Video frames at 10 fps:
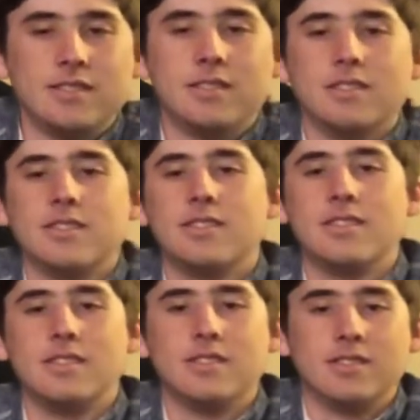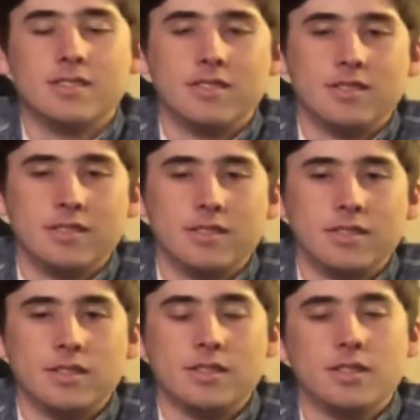
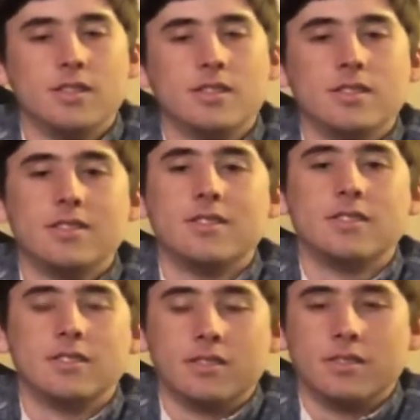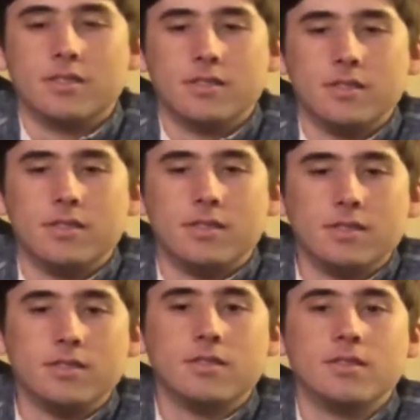
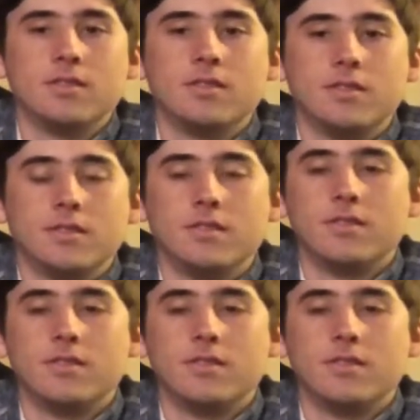[no speech]